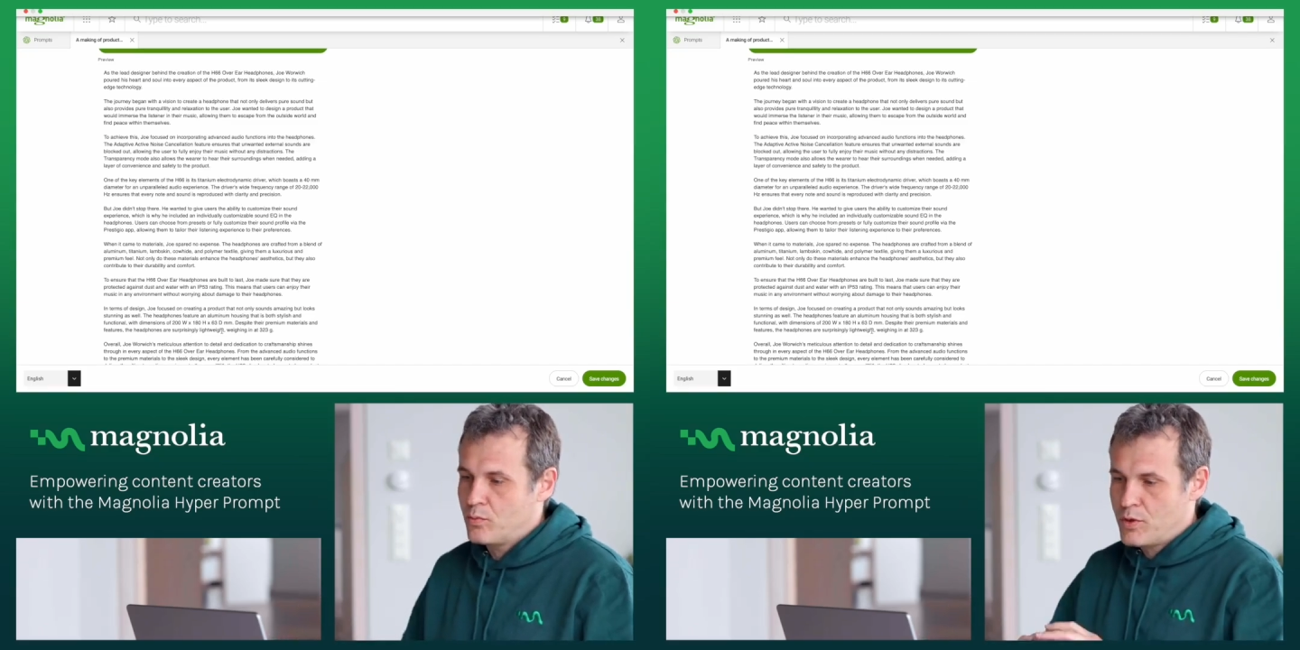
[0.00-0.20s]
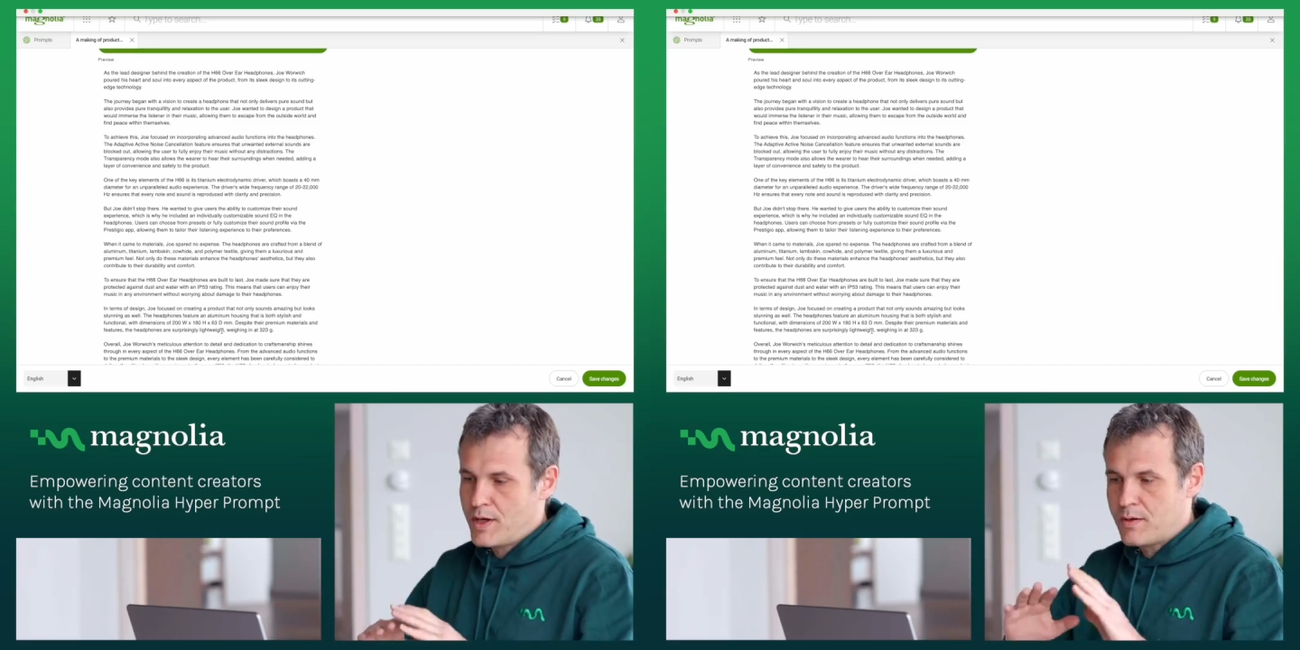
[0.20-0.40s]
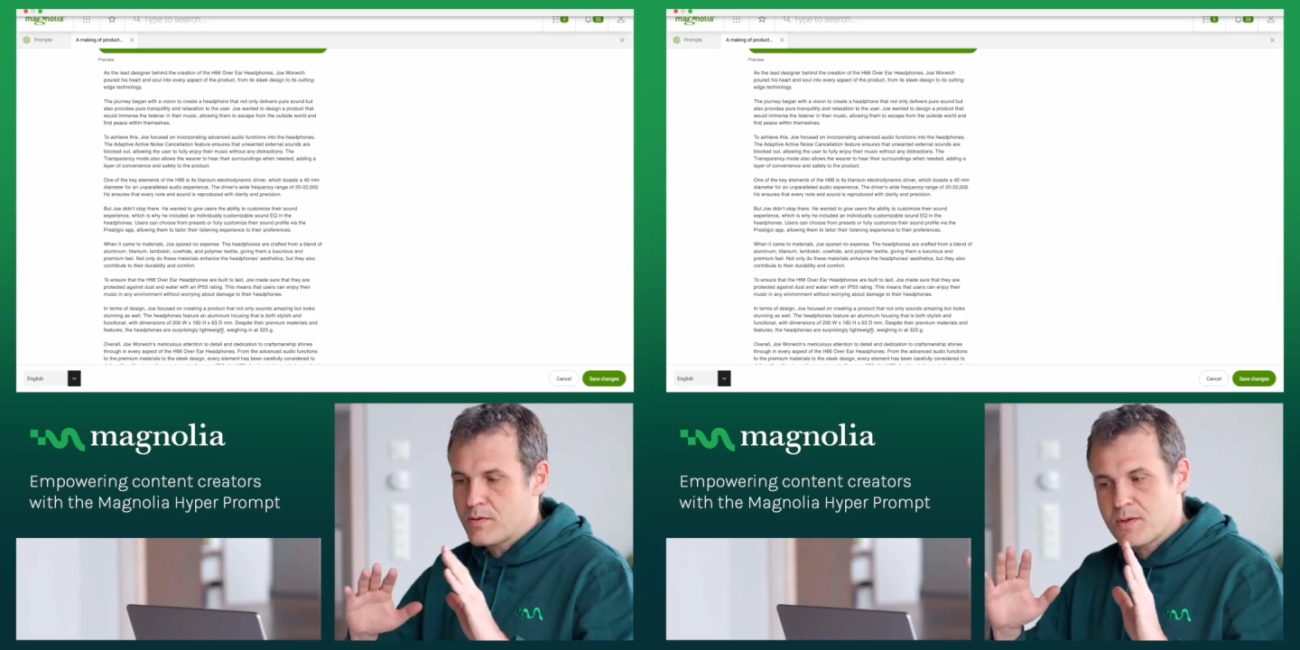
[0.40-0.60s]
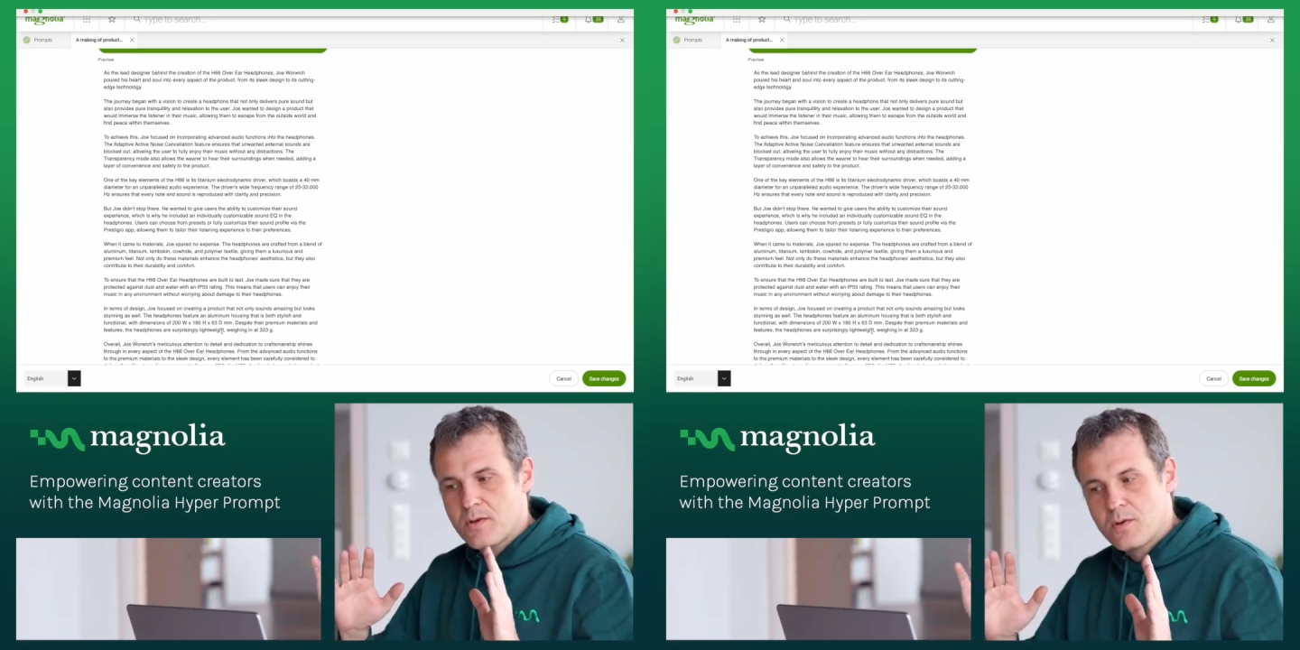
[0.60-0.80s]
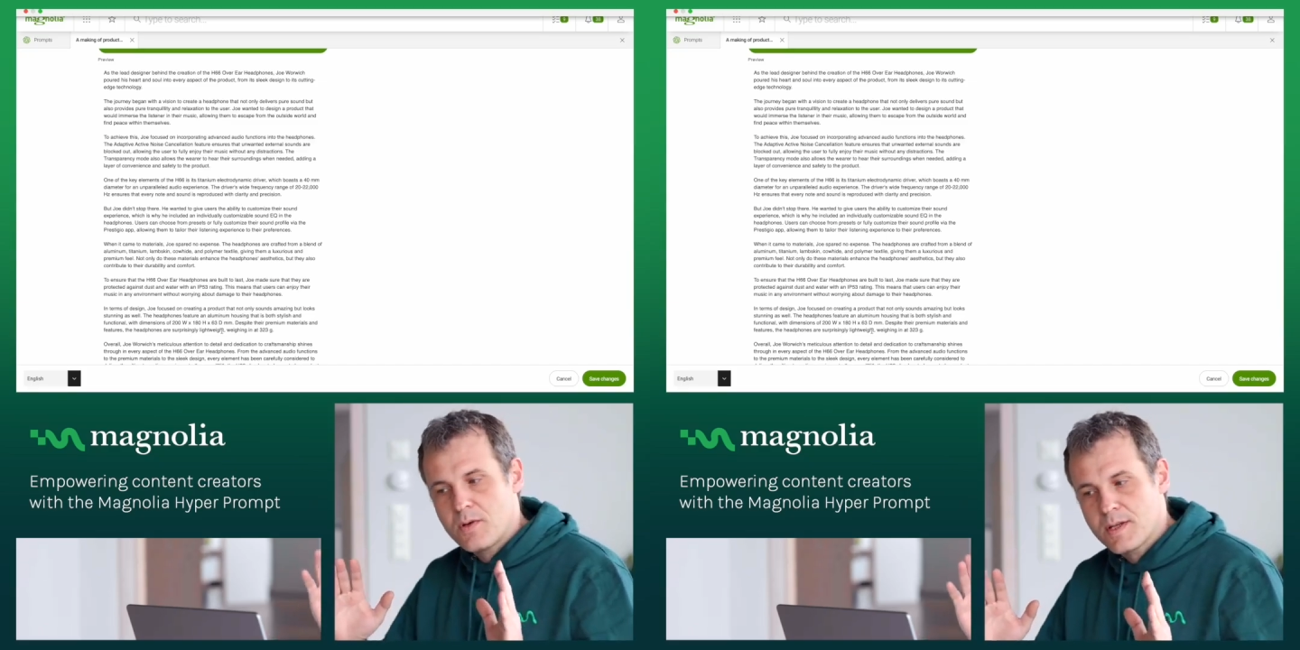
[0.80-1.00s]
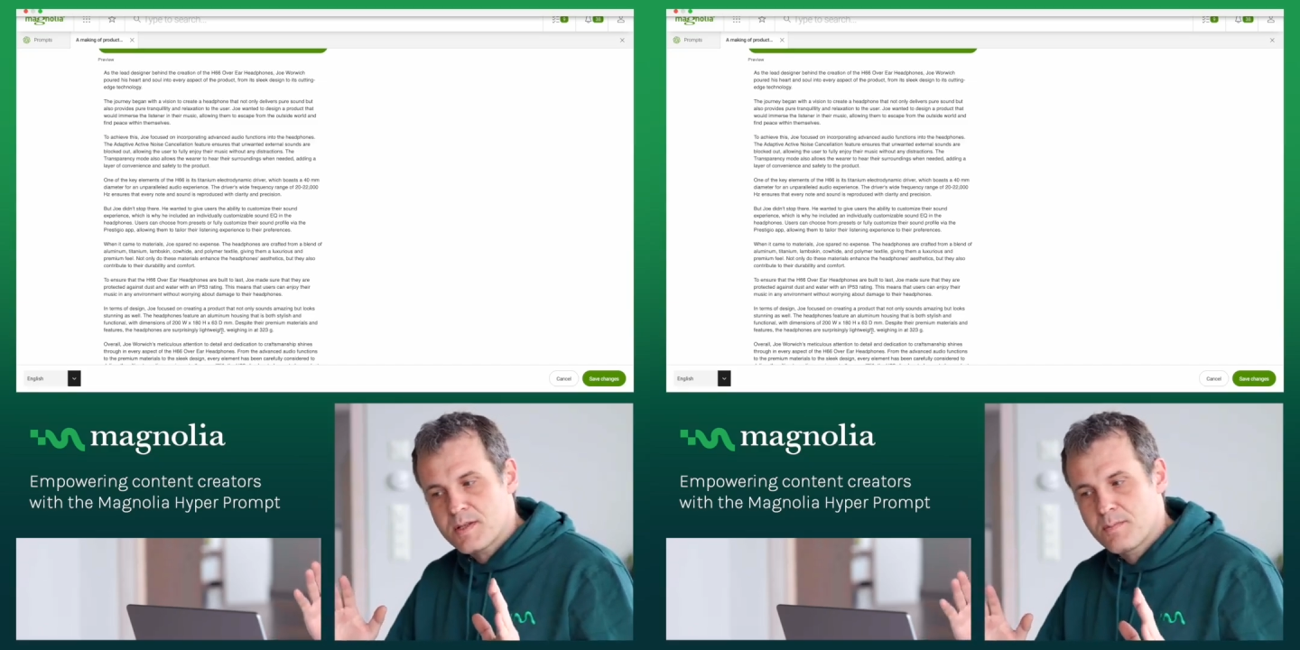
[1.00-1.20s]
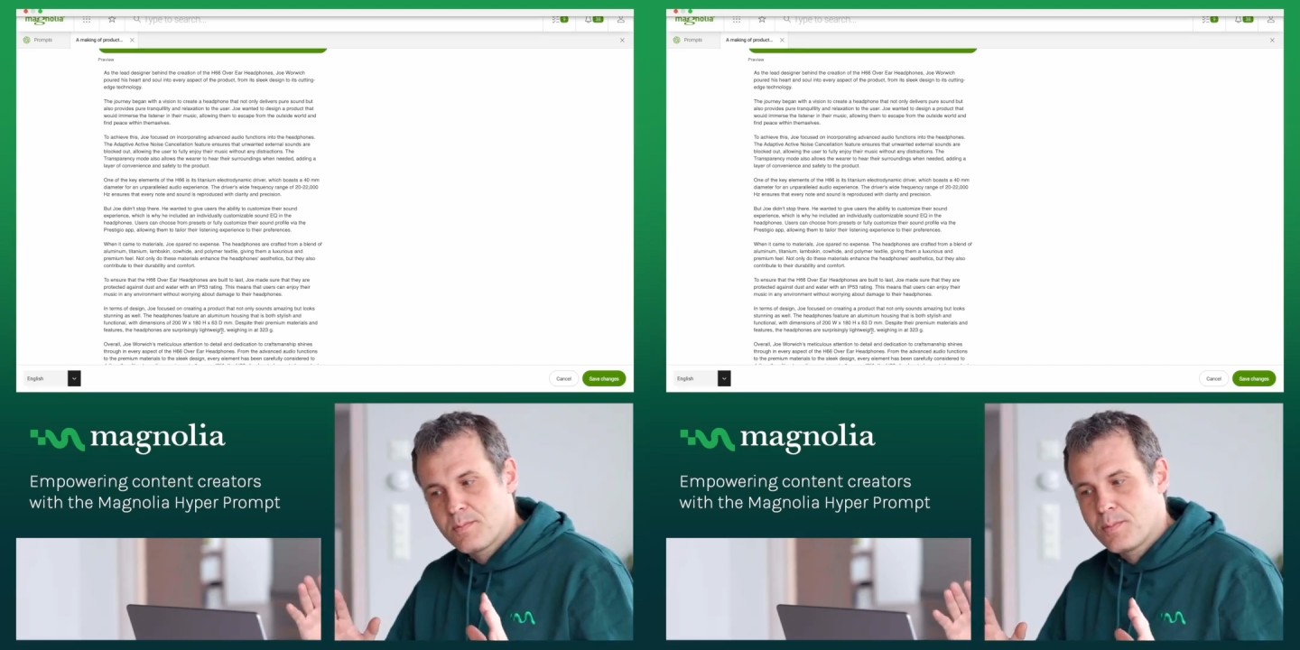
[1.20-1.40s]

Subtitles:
Okay, so let's